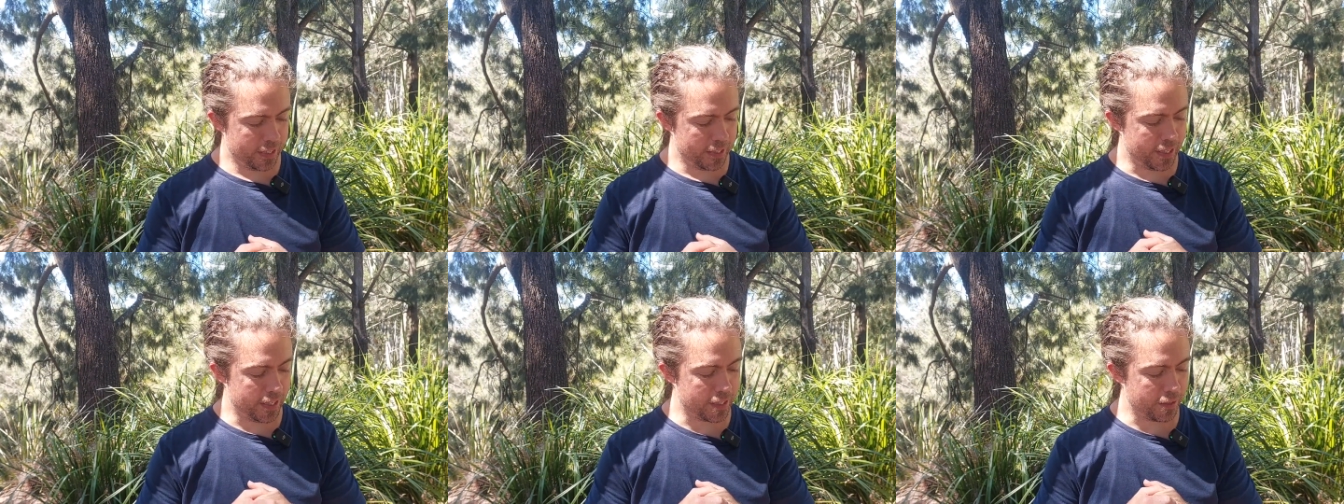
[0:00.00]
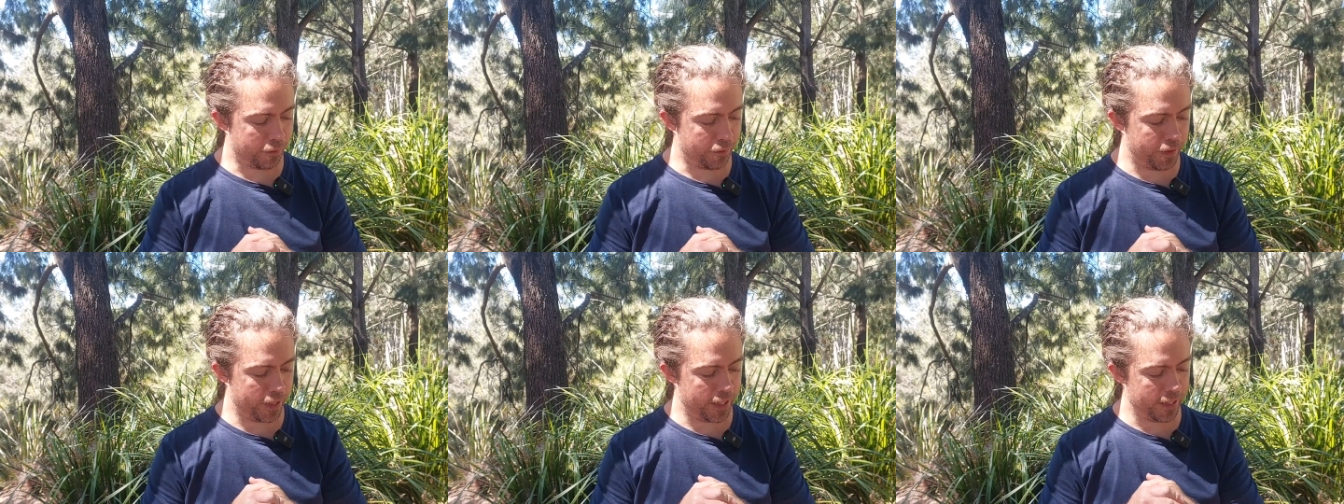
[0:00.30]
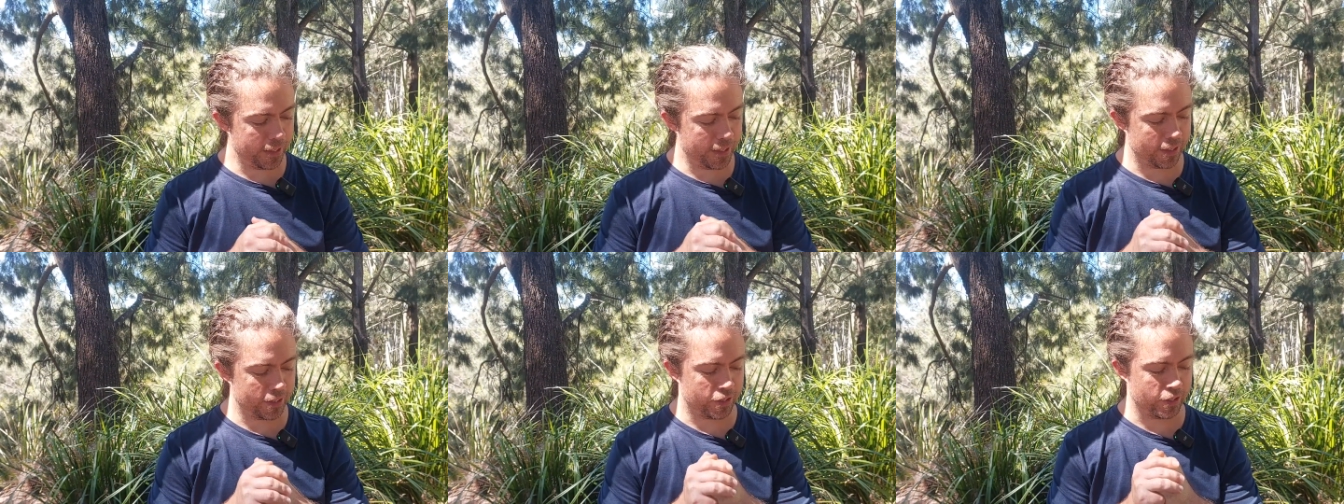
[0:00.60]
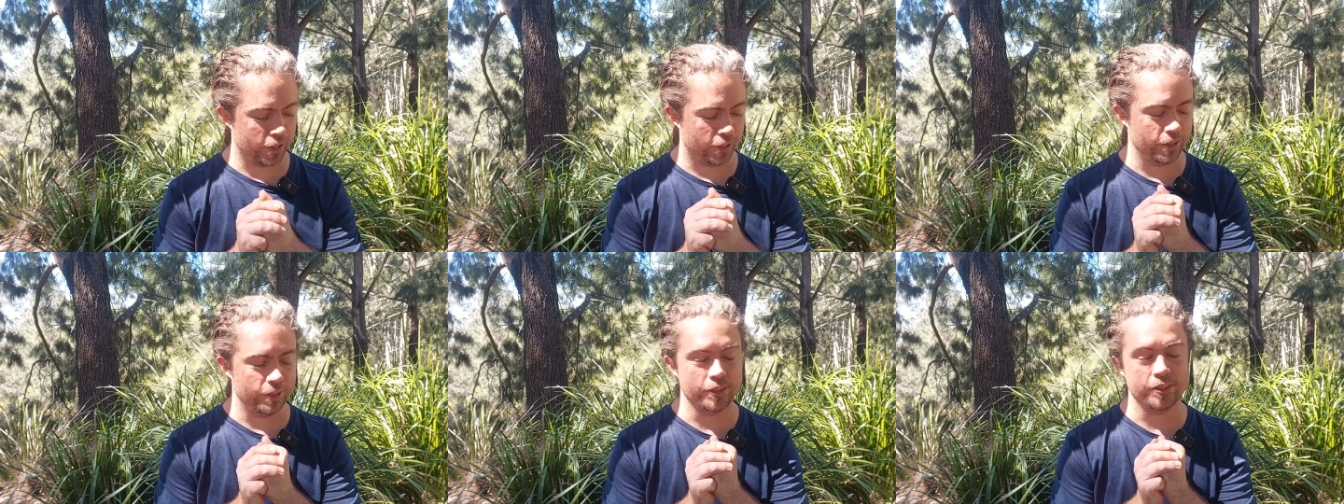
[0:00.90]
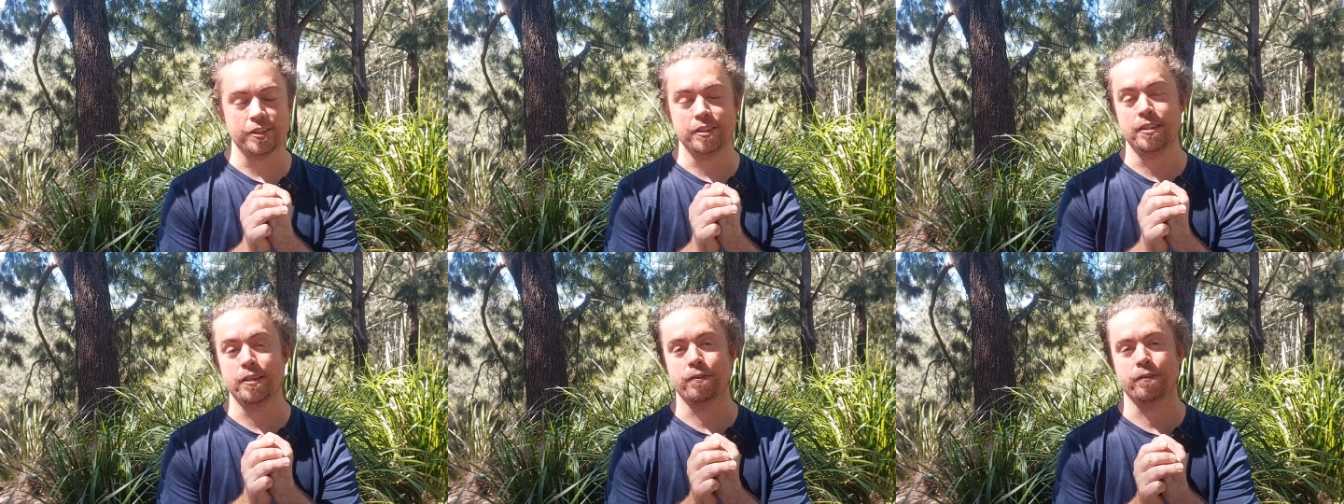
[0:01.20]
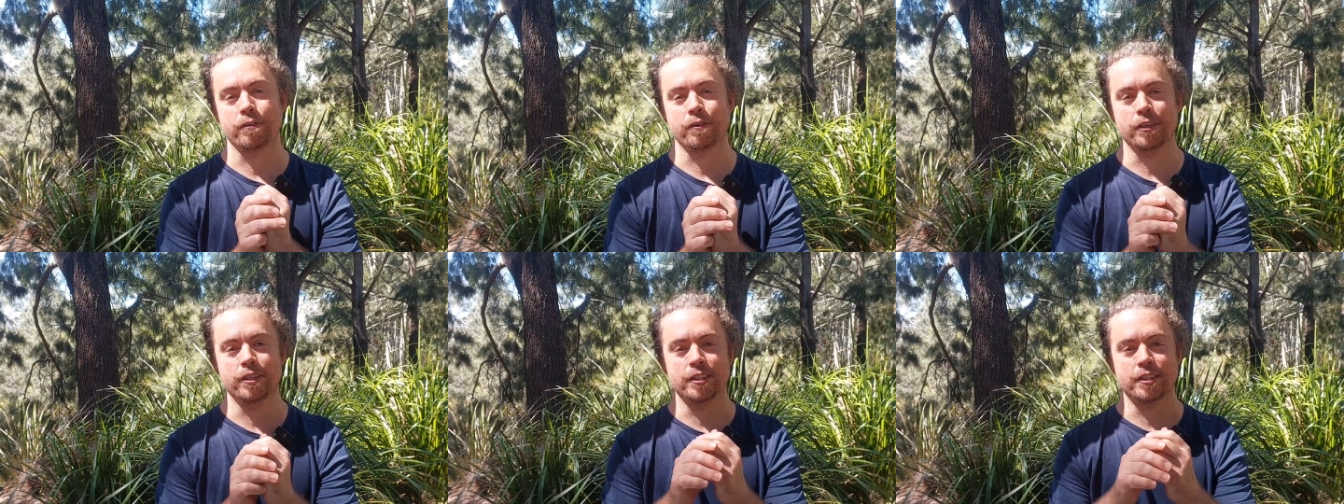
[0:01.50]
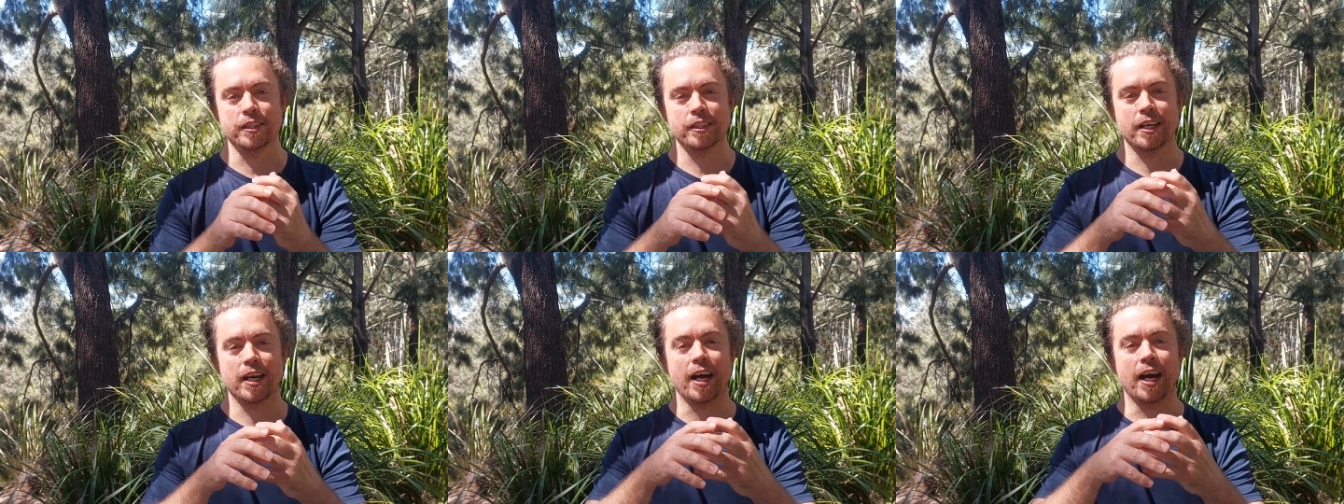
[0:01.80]
there's a figure that shows
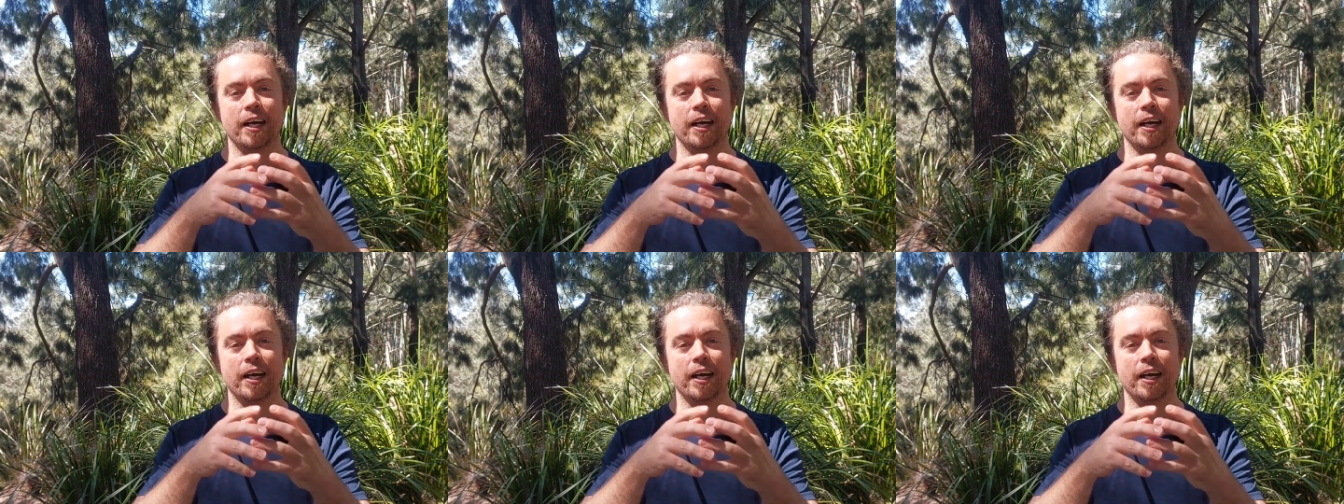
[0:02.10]
different